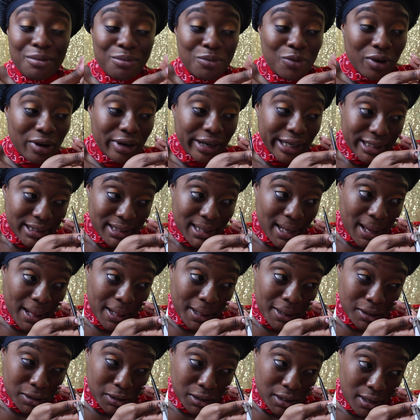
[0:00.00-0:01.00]
The more
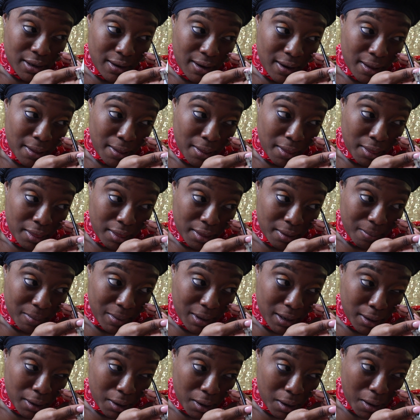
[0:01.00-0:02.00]
intelligent, the
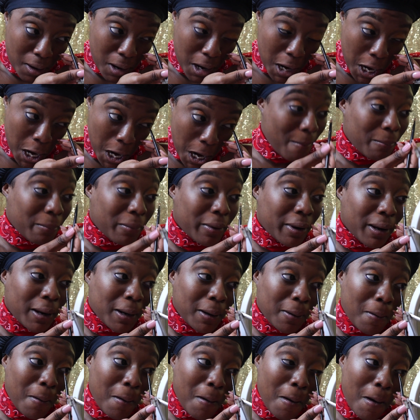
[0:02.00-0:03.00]
better. Bring
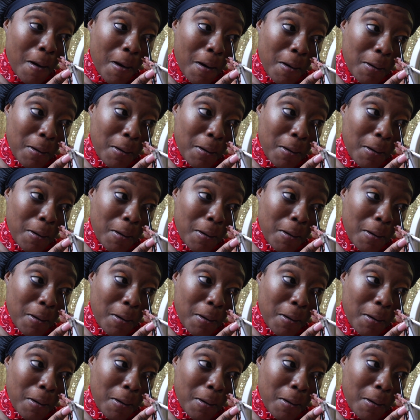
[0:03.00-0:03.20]
it on.